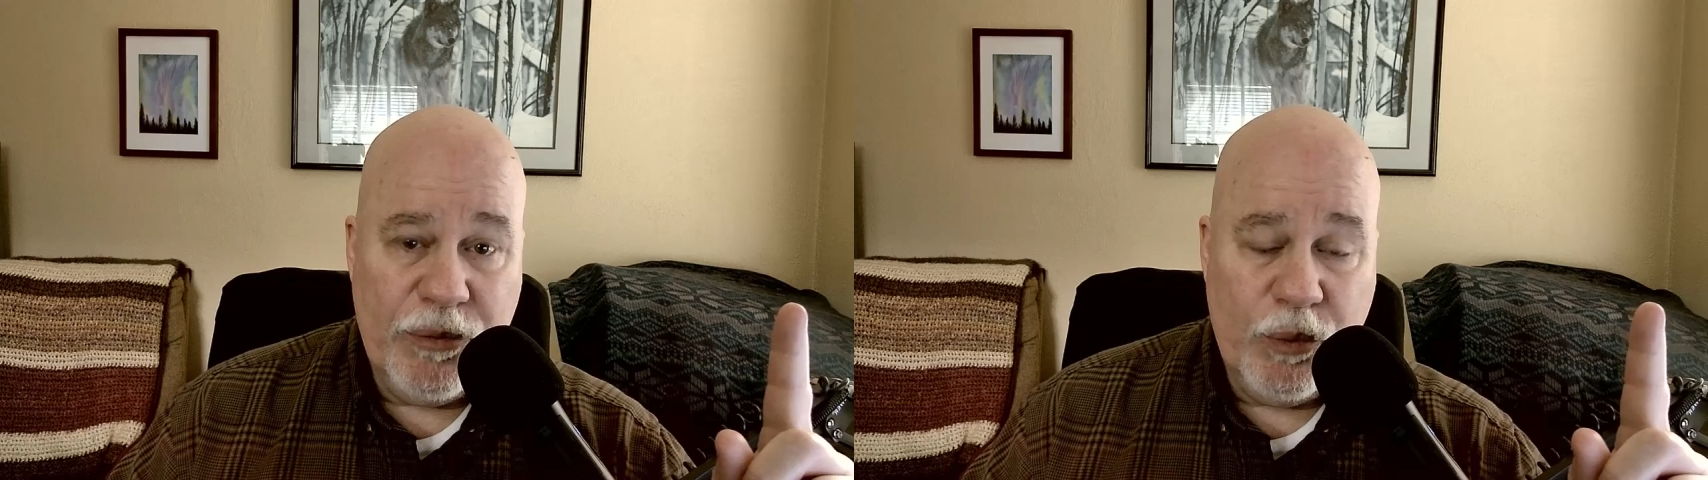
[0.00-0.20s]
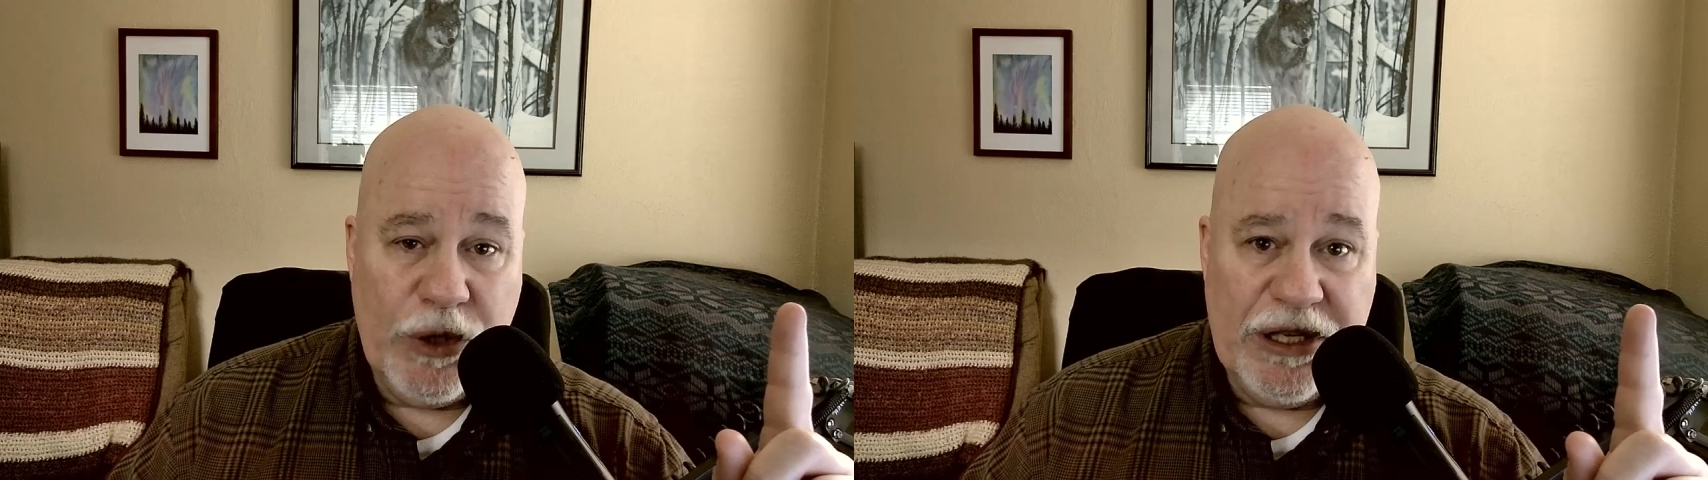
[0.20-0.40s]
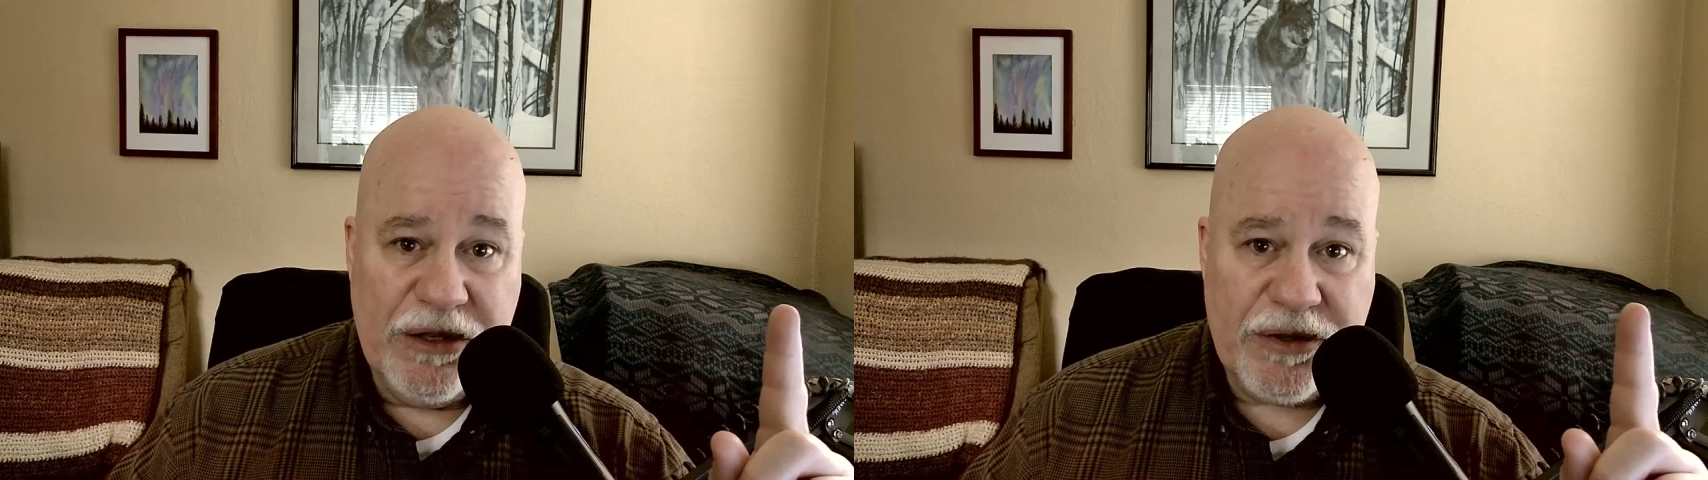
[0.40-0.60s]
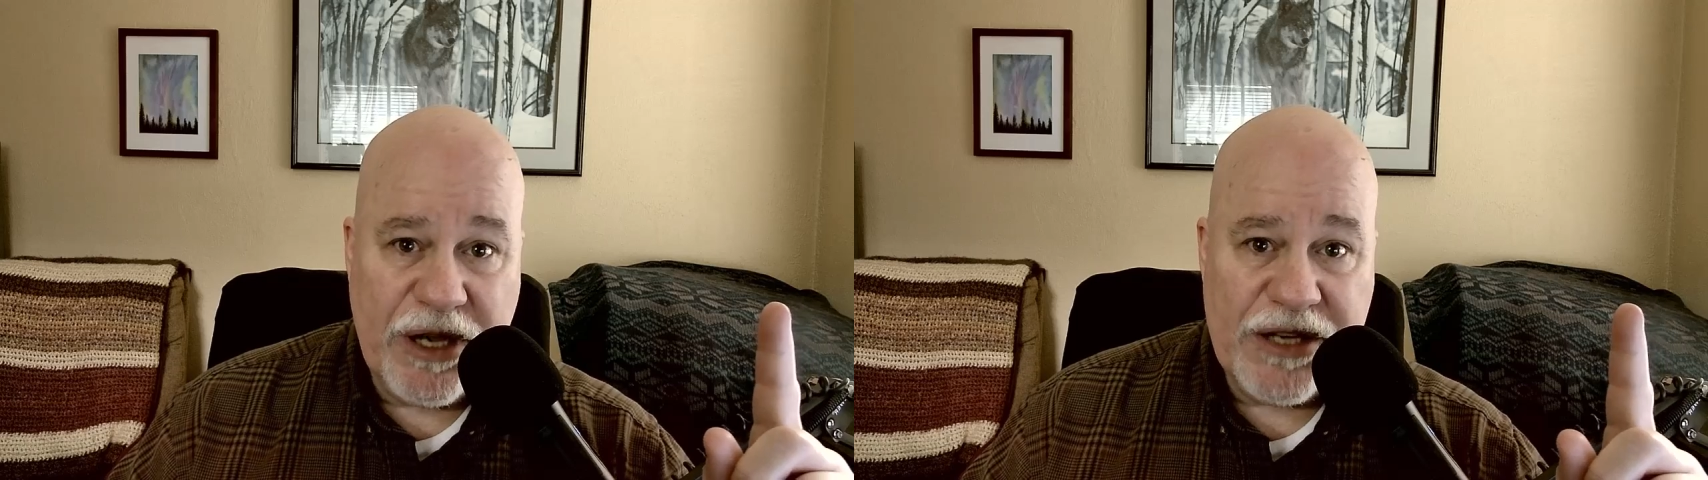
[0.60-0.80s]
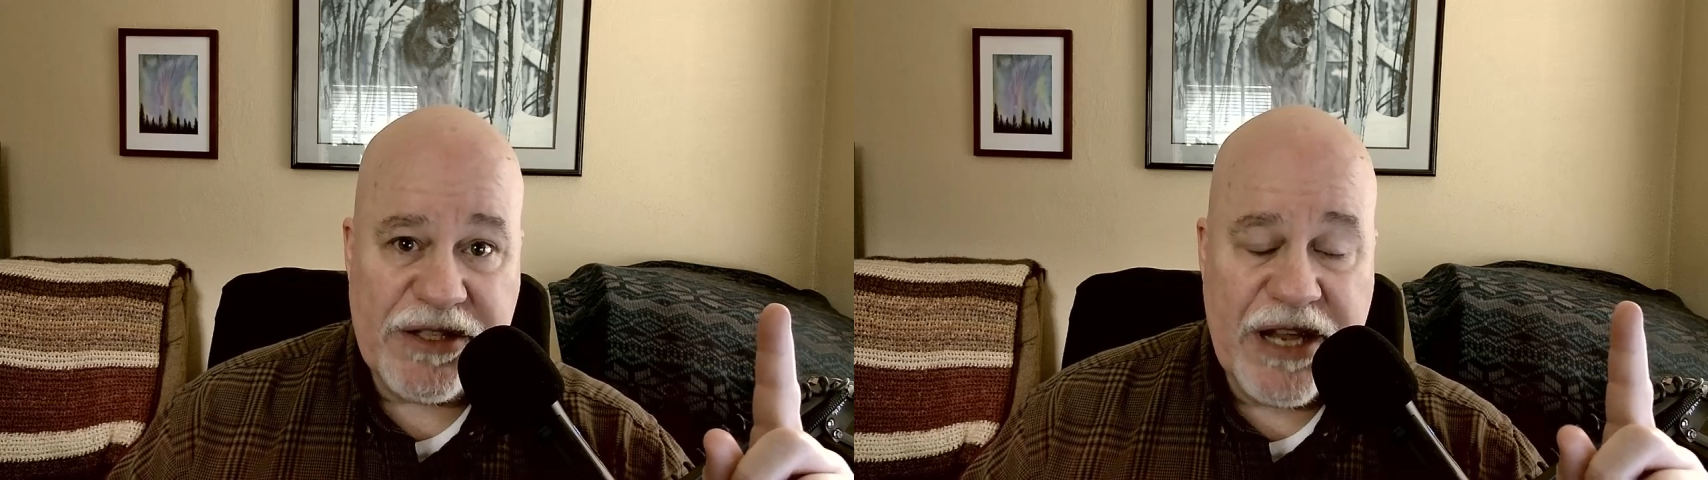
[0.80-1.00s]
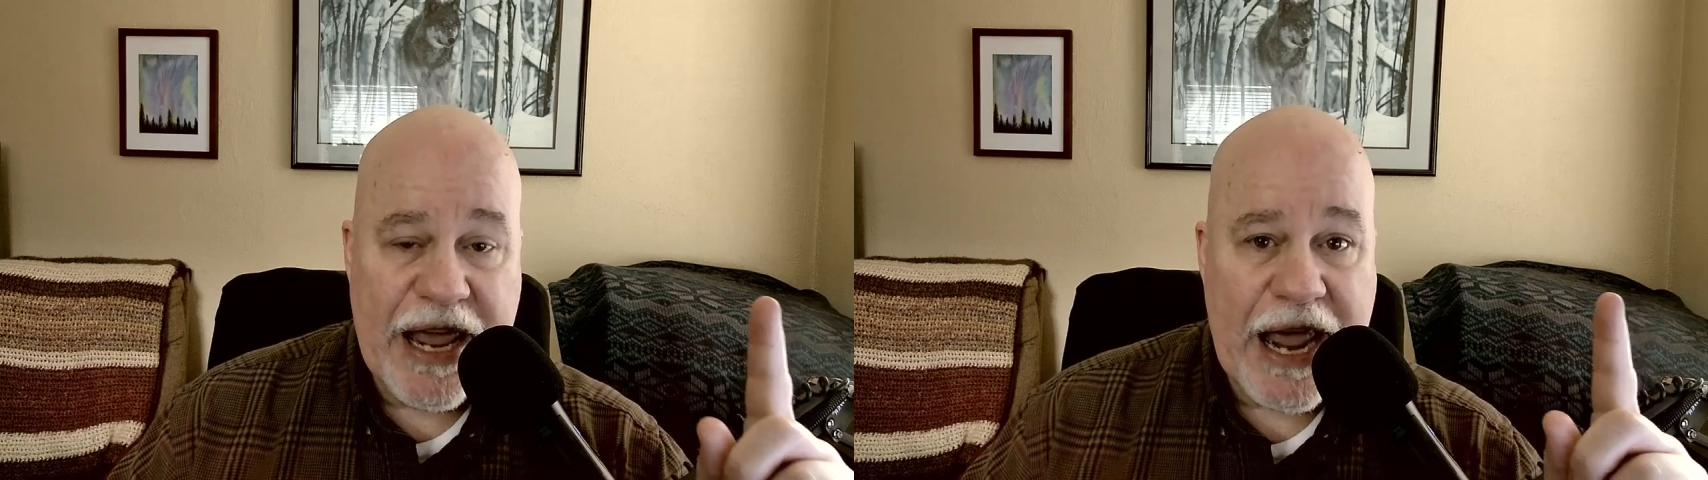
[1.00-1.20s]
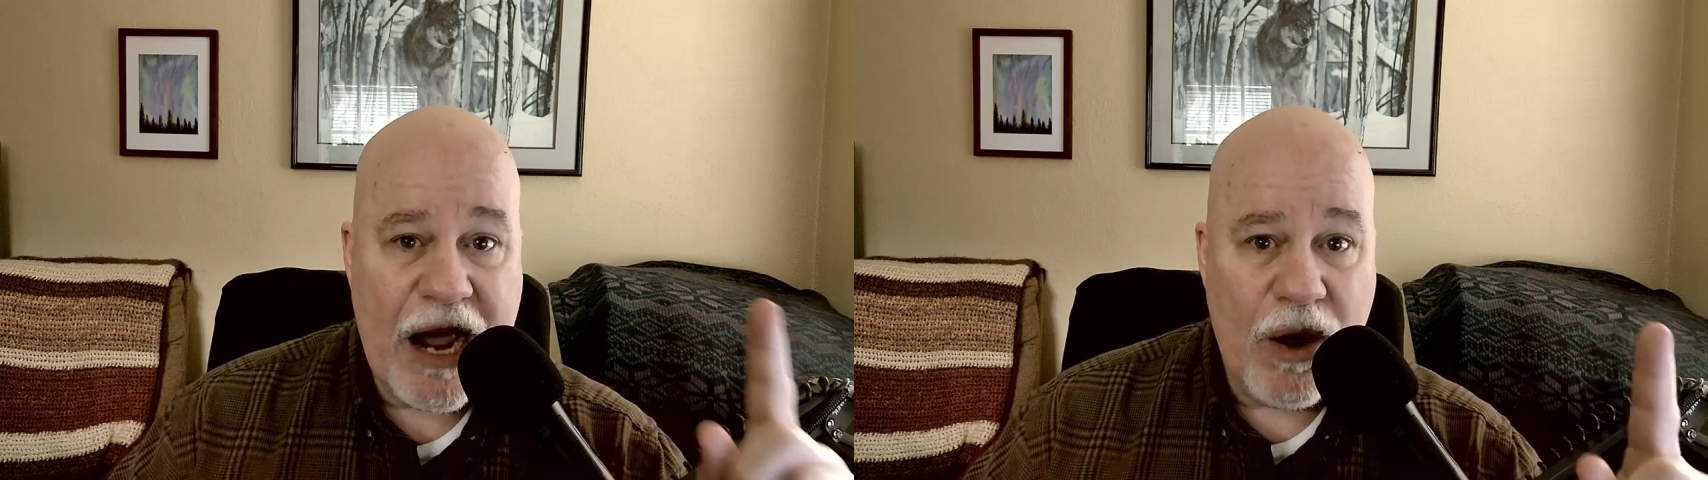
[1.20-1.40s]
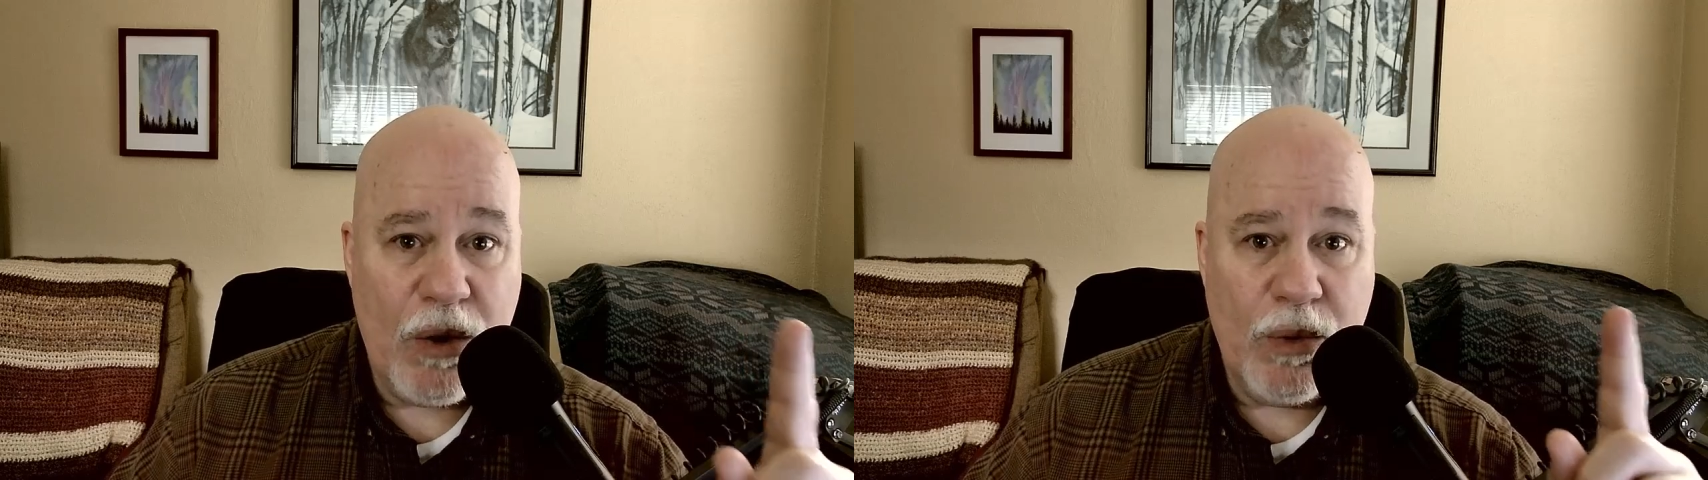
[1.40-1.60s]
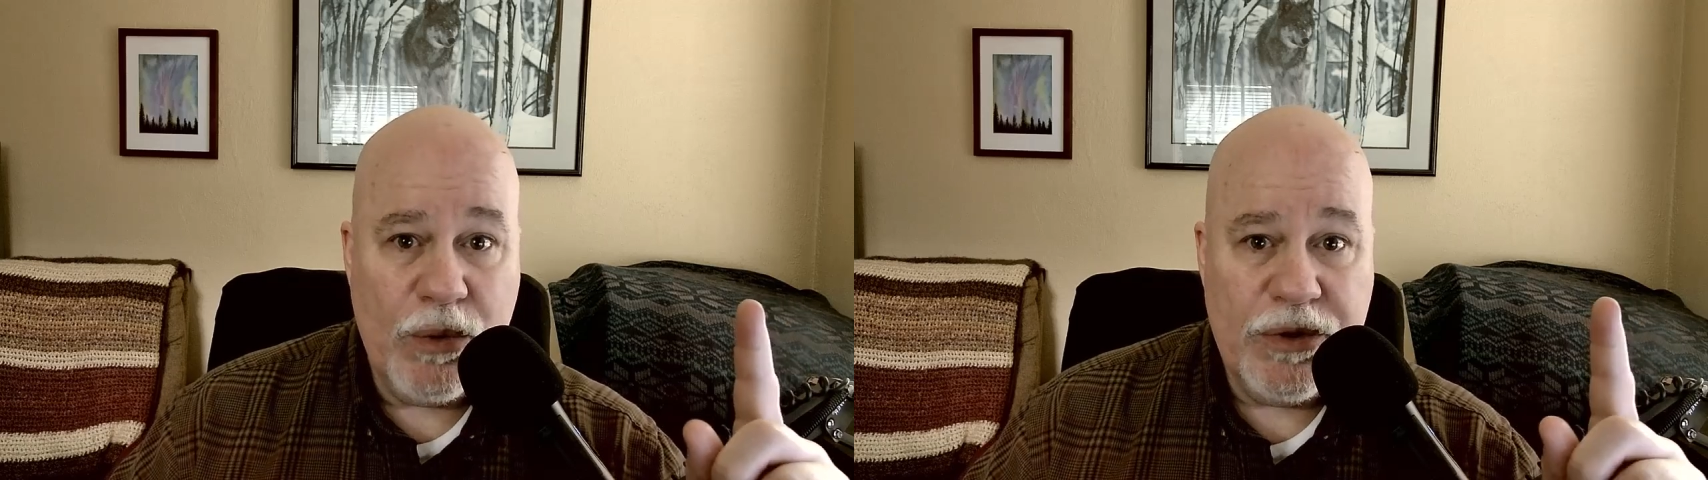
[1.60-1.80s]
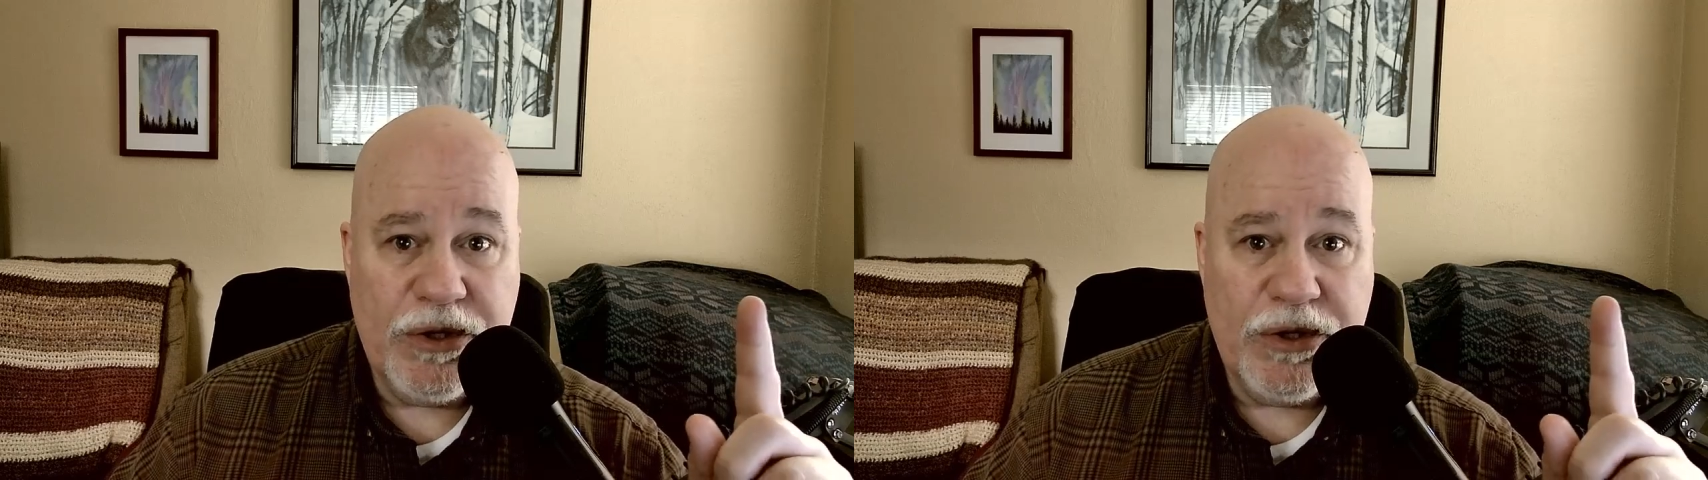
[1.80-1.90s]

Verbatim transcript: We discussed how